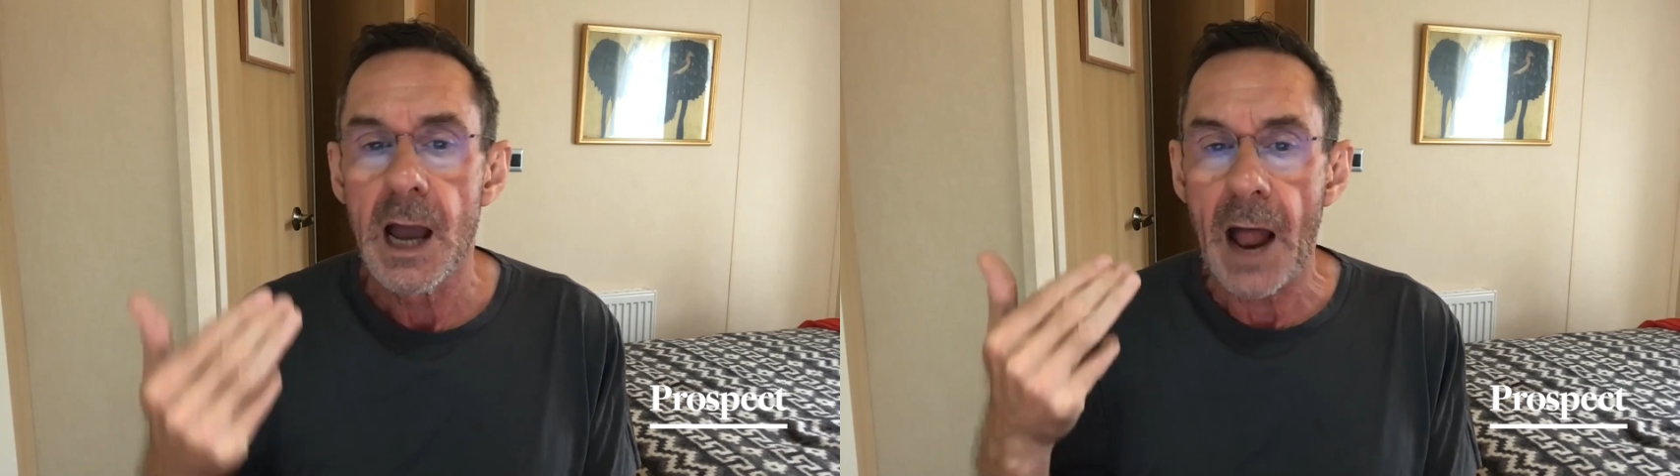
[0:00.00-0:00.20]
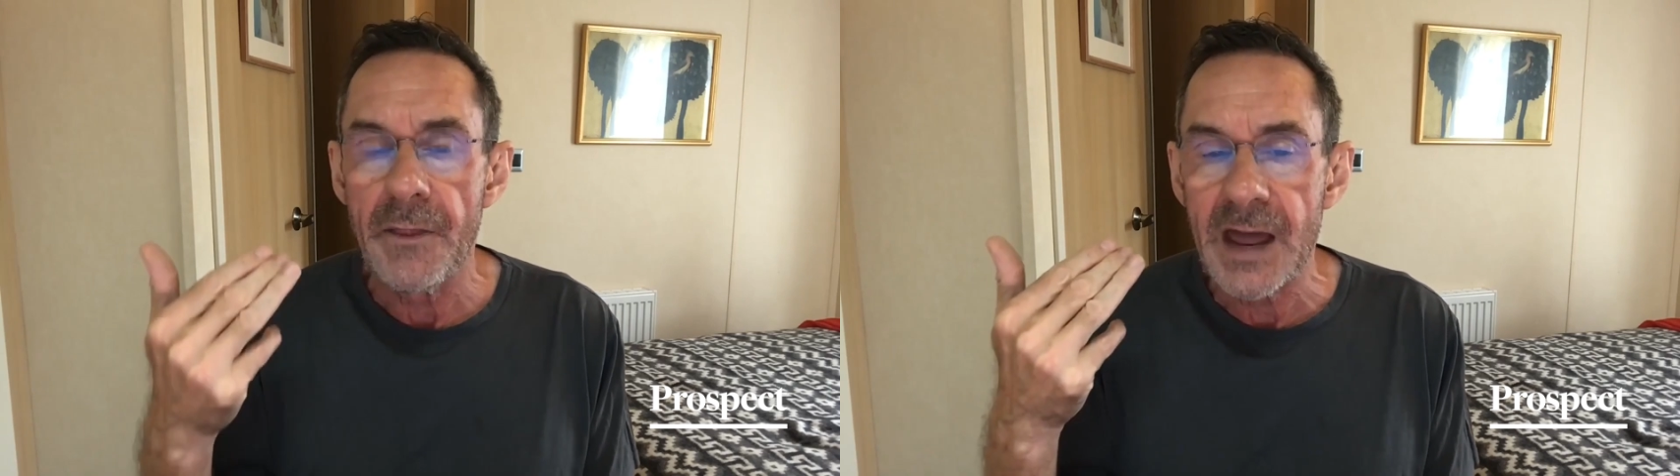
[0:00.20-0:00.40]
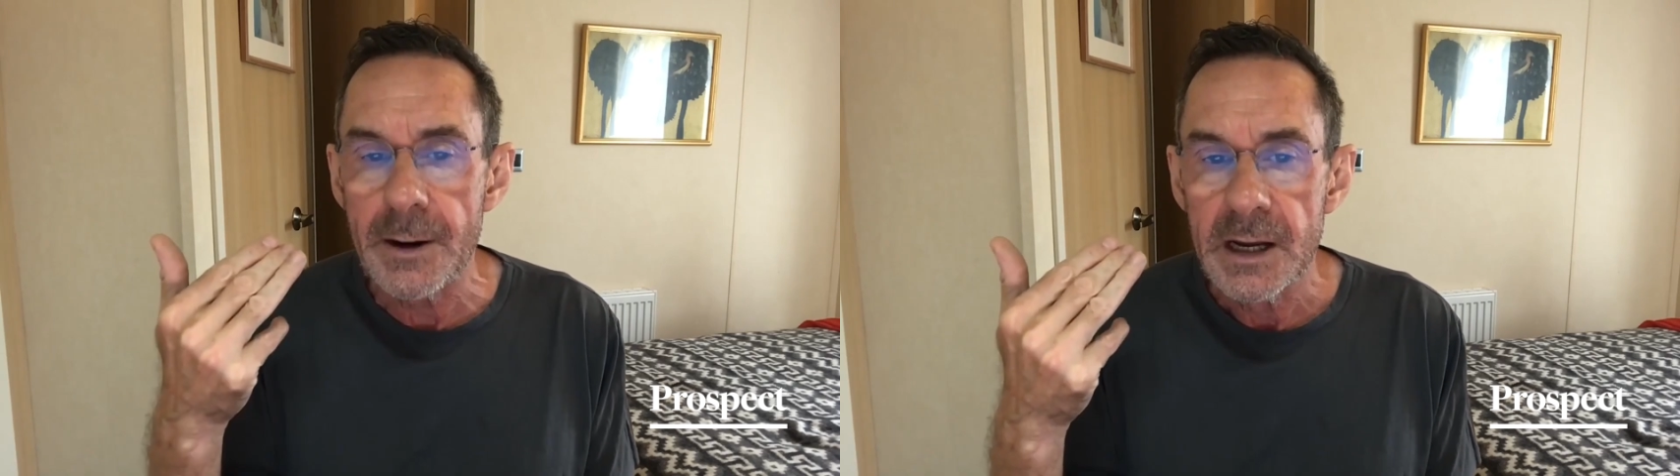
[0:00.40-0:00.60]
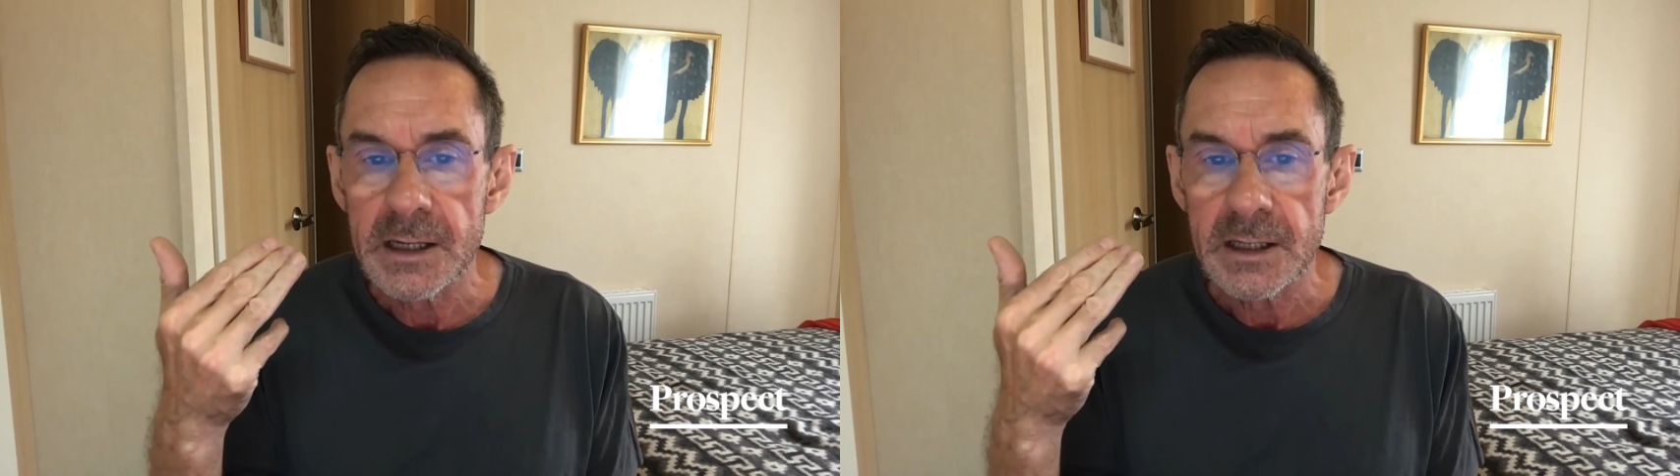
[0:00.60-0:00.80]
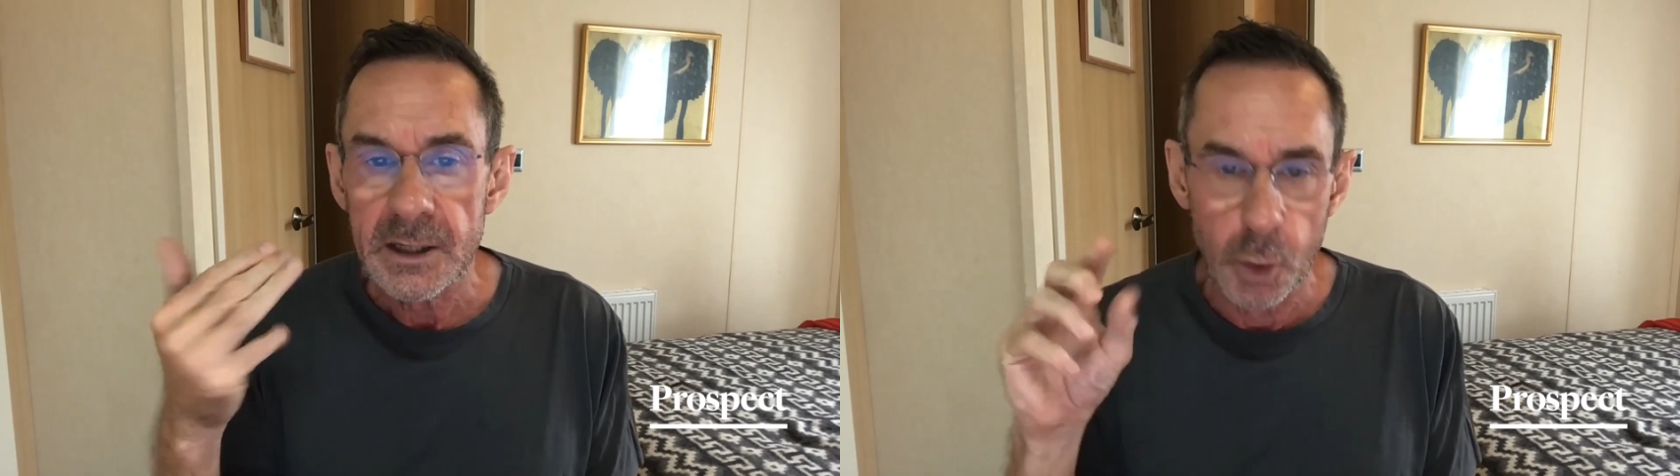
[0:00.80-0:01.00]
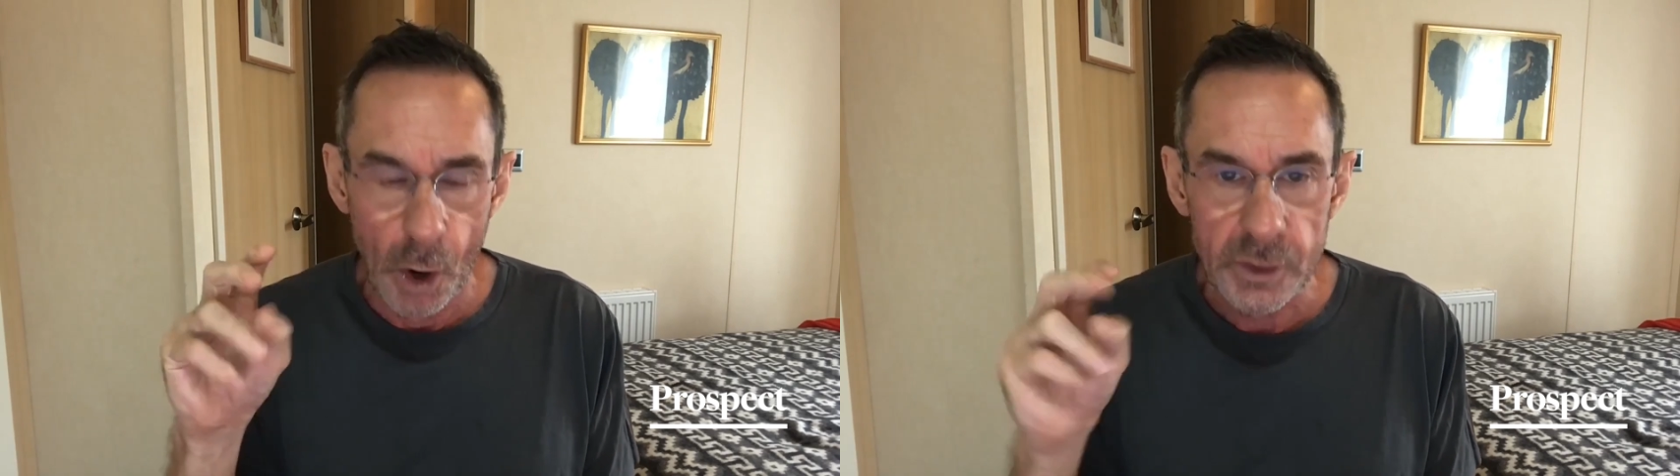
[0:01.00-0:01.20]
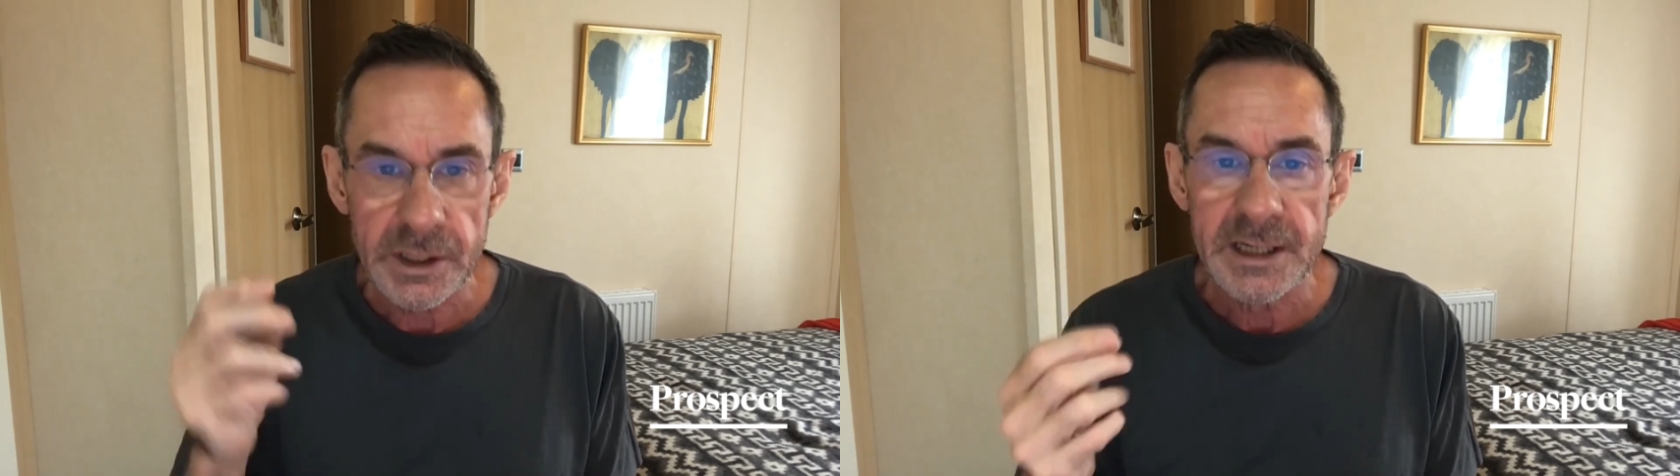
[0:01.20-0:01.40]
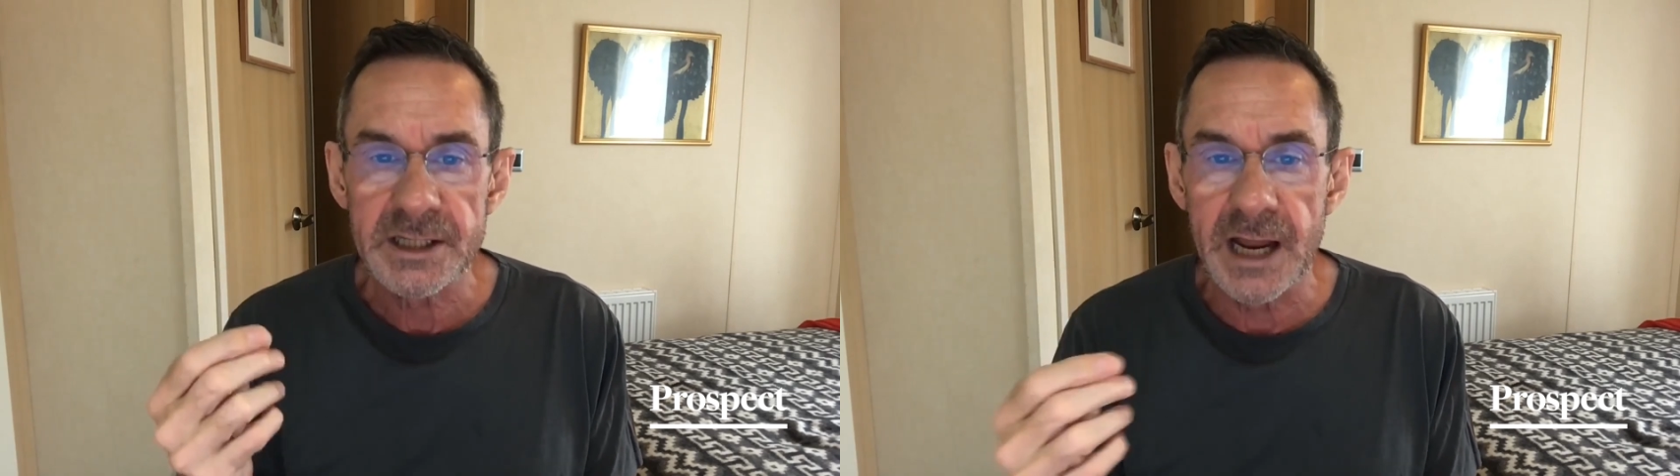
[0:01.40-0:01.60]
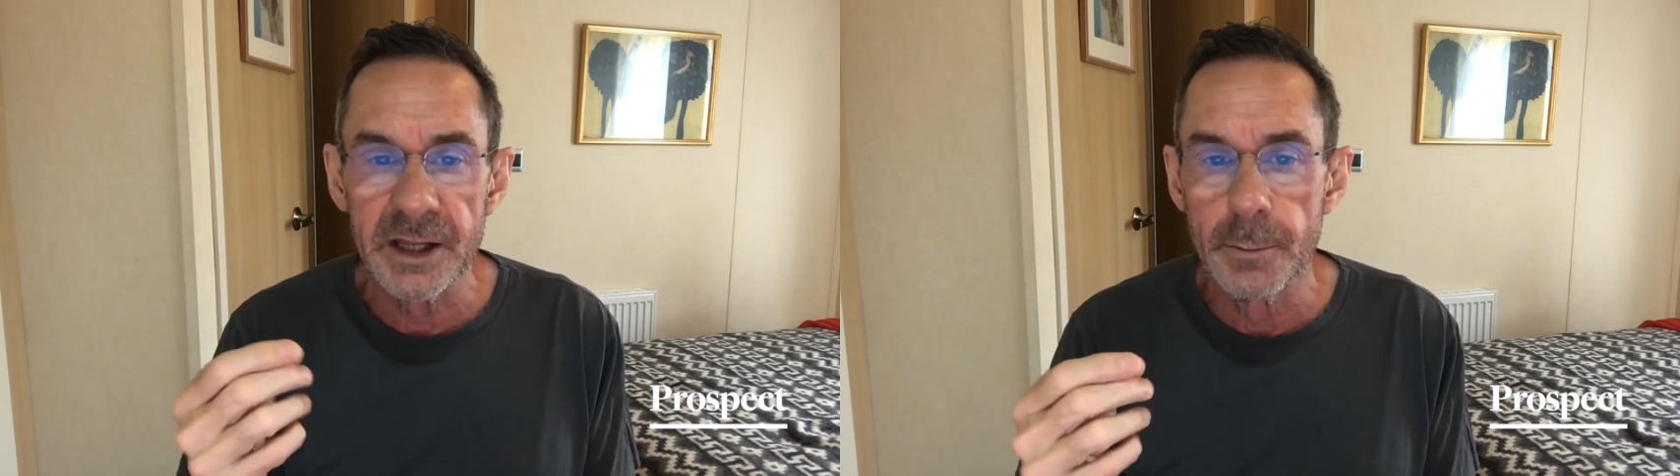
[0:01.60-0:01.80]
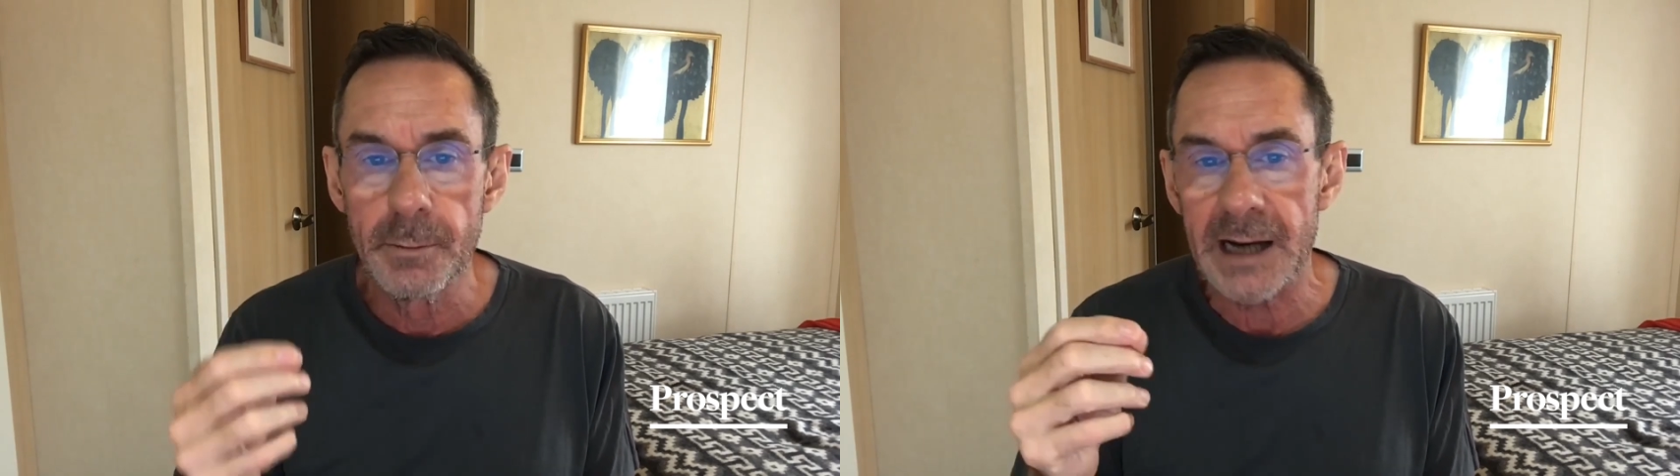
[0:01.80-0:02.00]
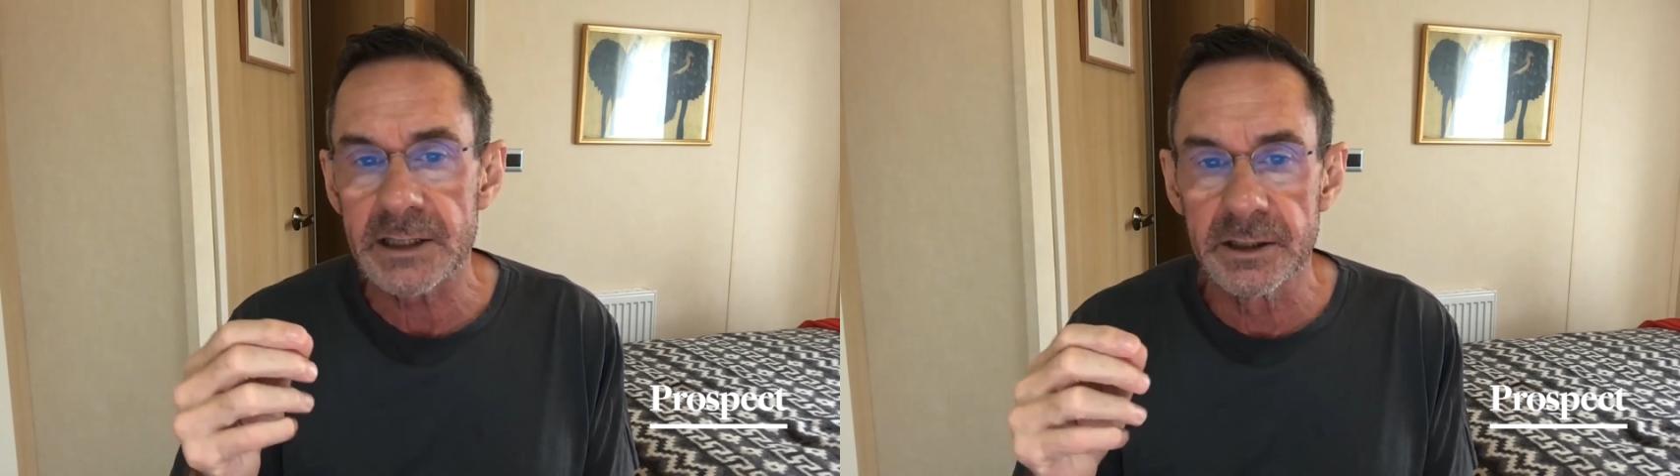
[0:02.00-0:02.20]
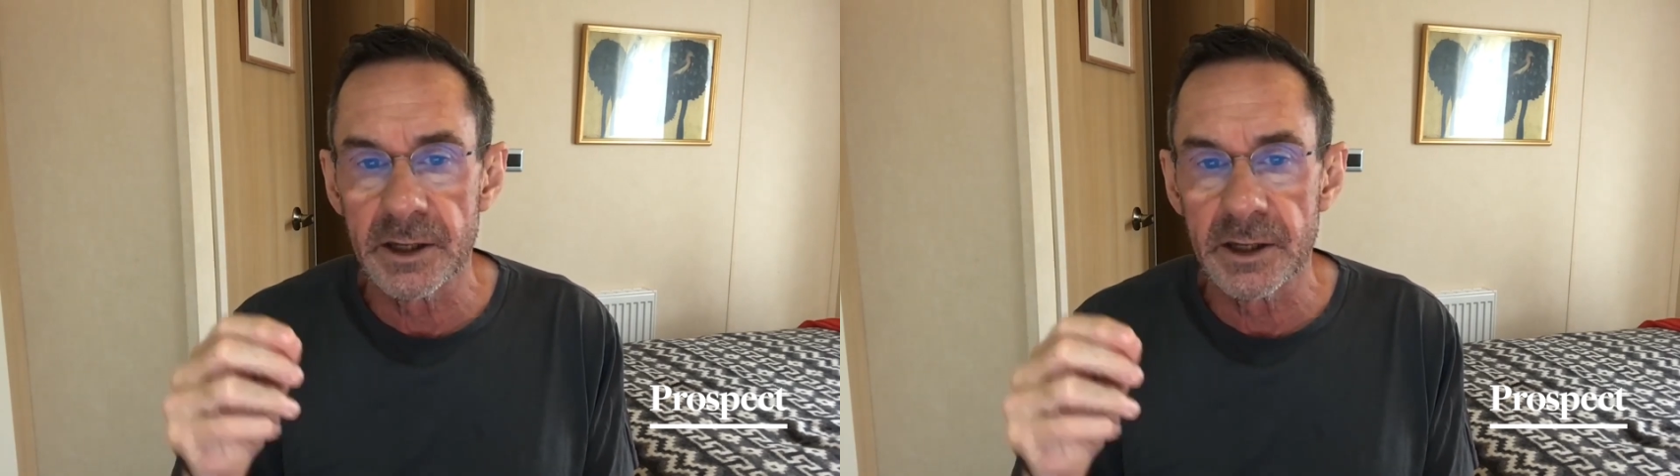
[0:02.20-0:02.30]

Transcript: and then, quote, send them back to